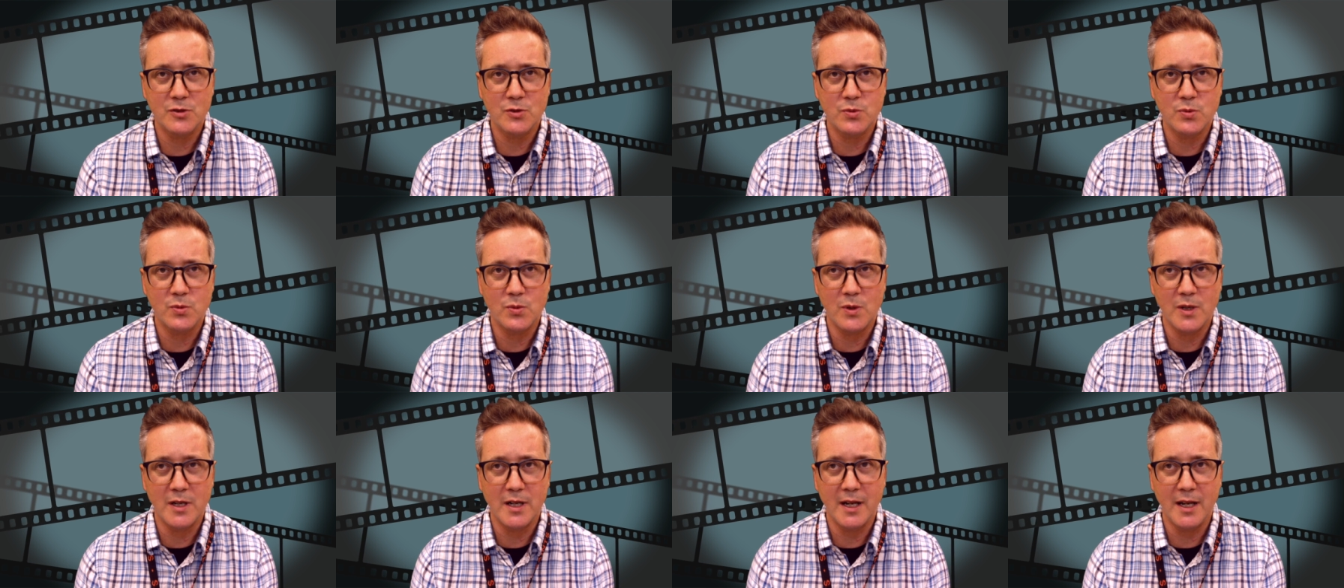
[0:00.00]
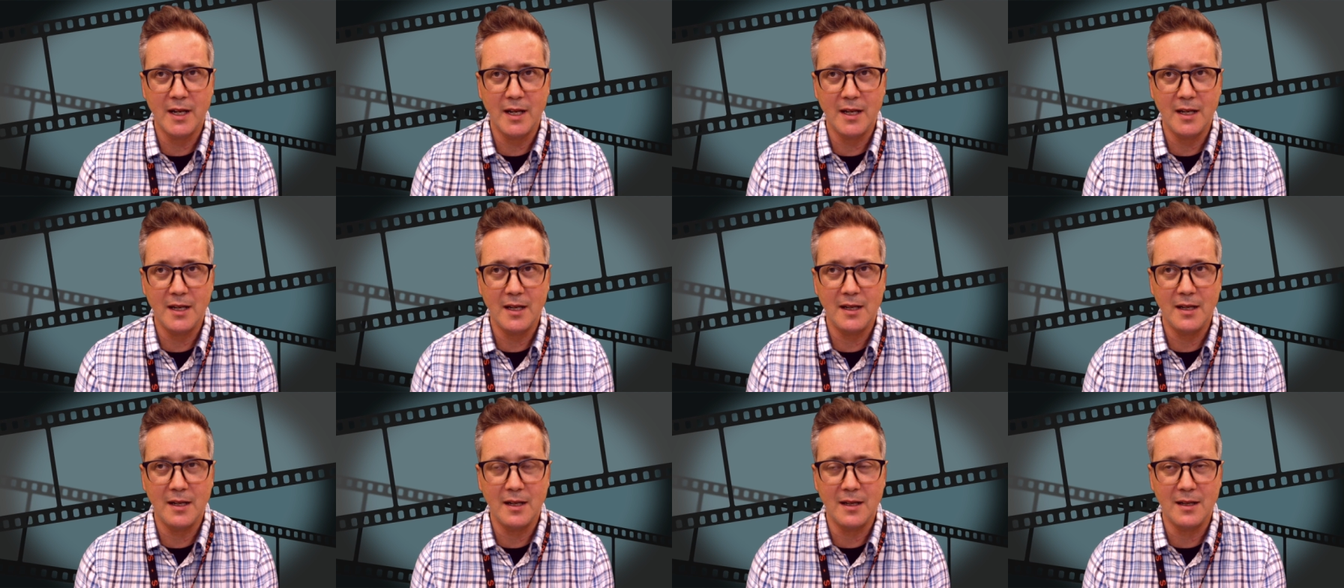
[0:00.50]

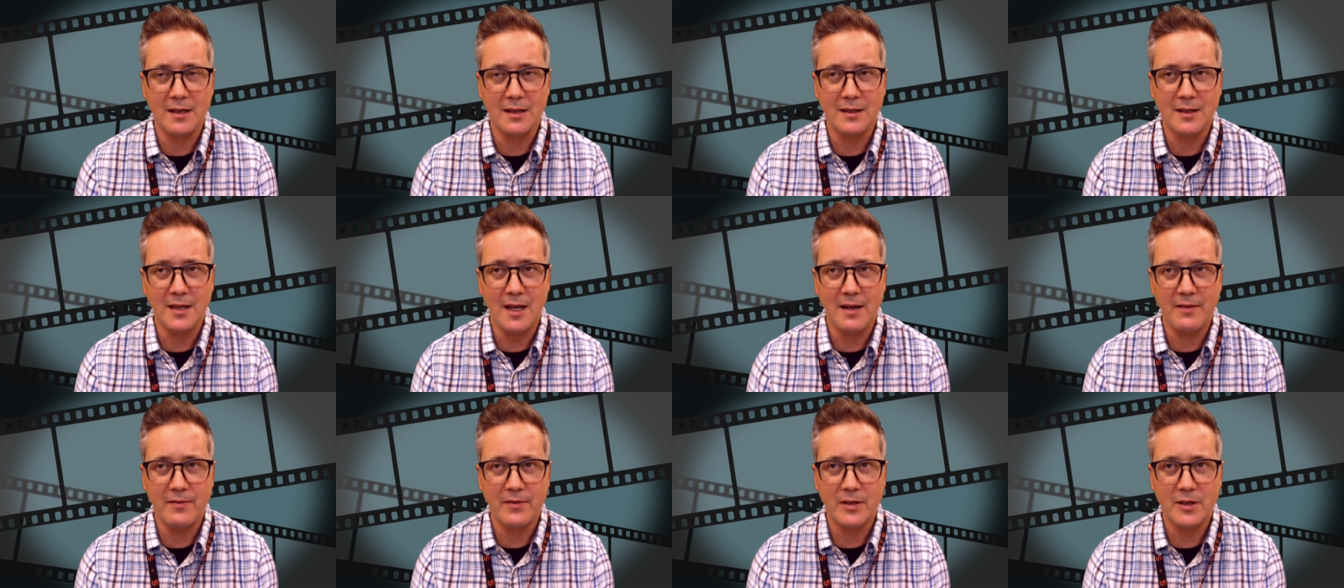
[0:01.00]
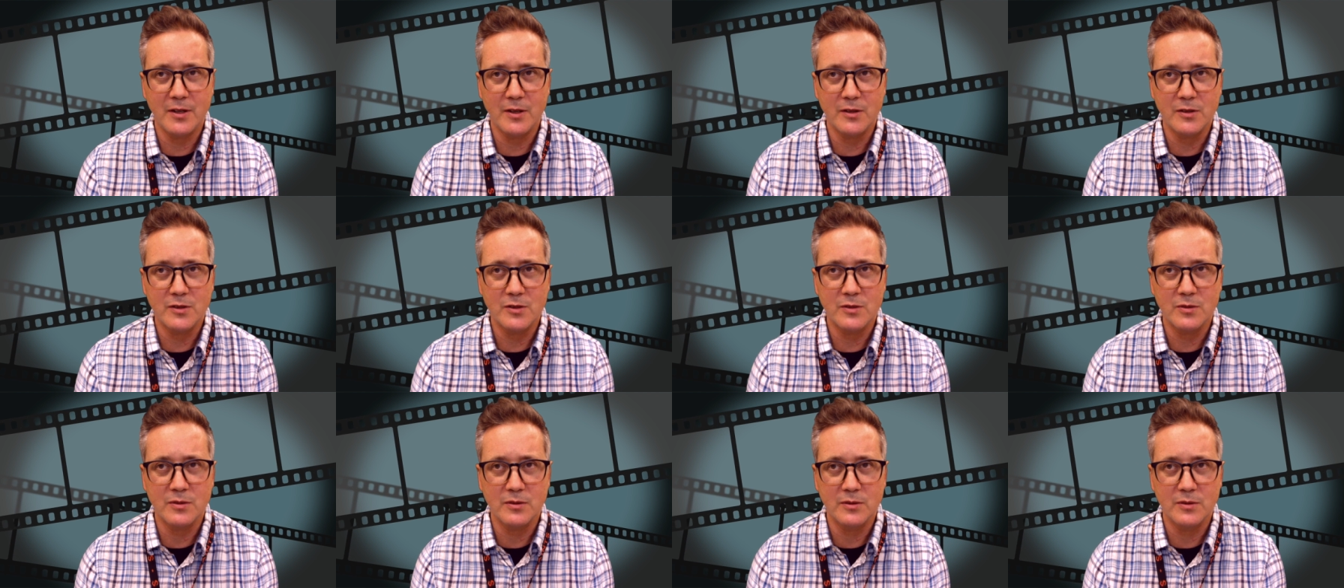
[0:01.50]
2011 or
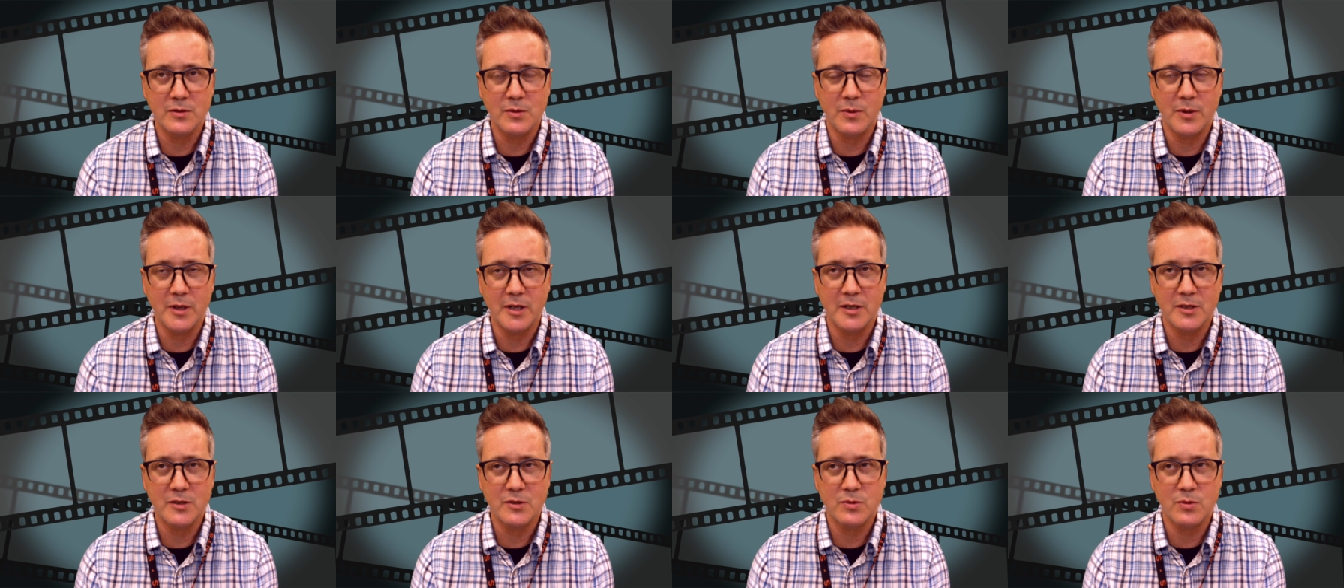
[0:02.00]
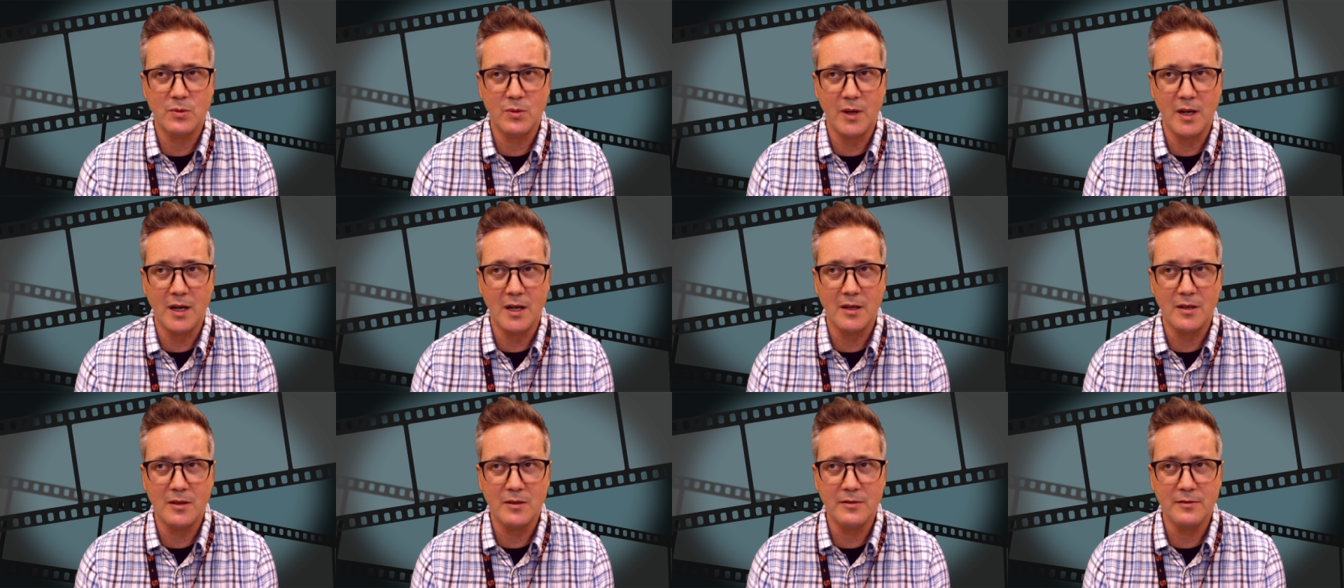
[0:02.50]

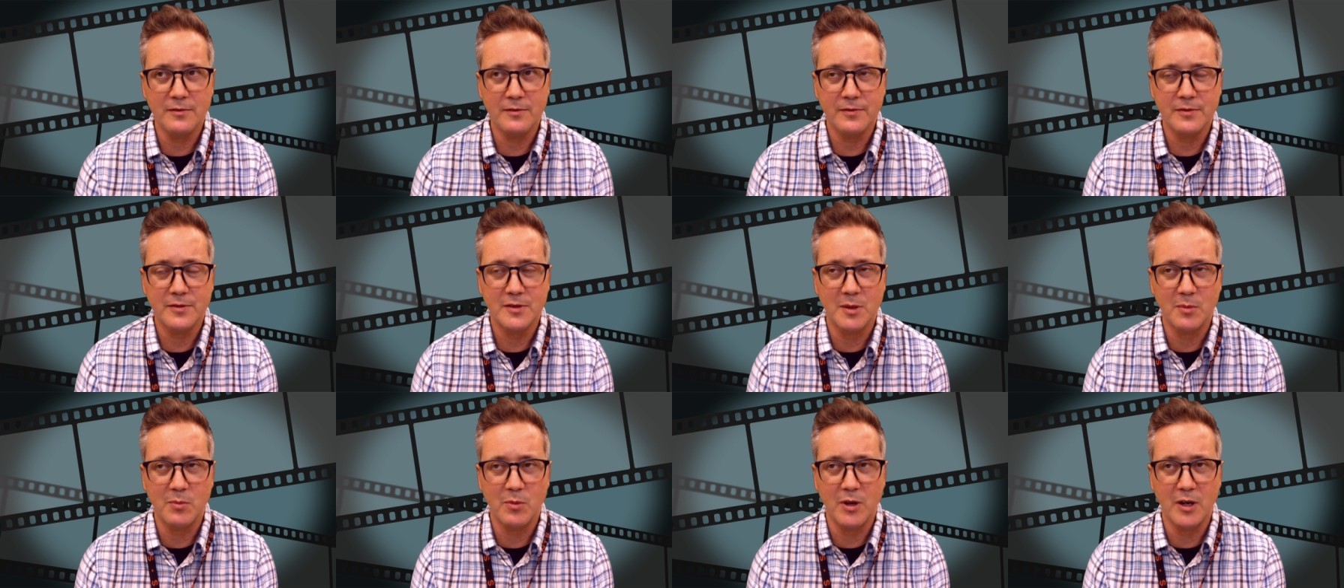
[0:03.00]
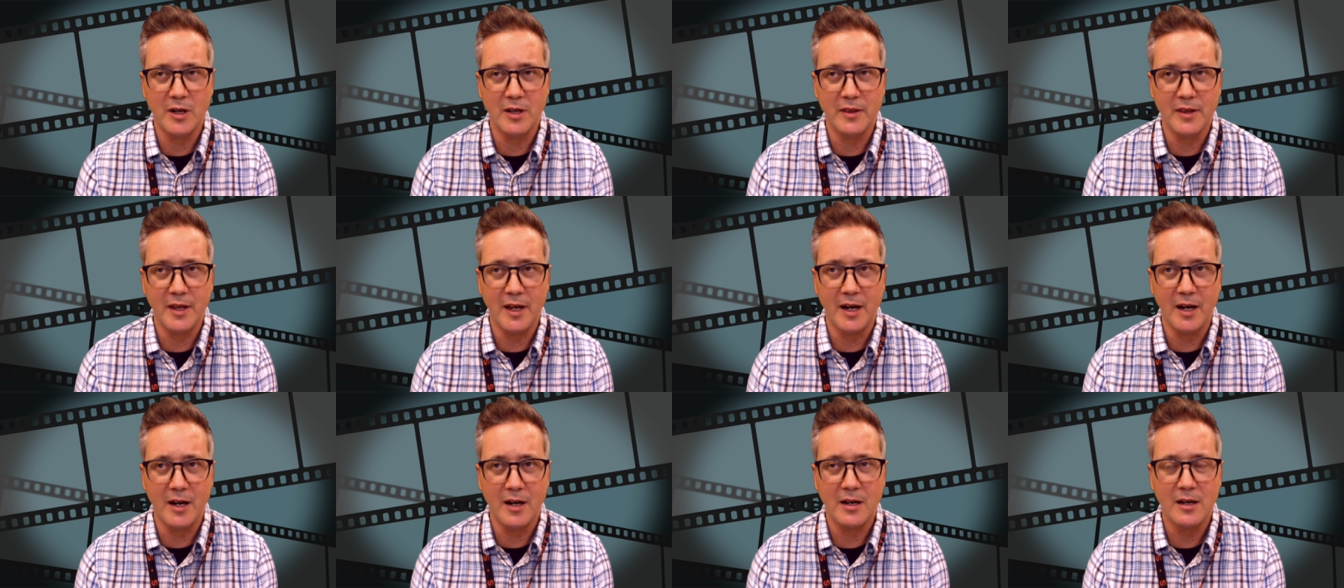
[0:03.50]
2012, somewhere in
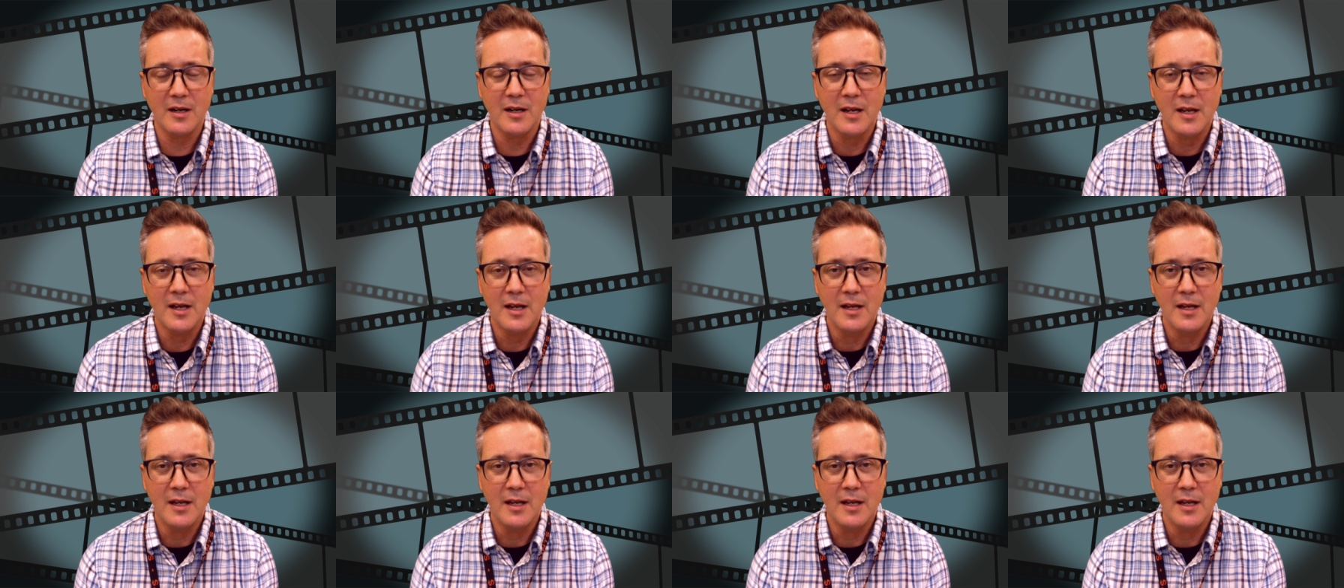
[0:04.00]
there.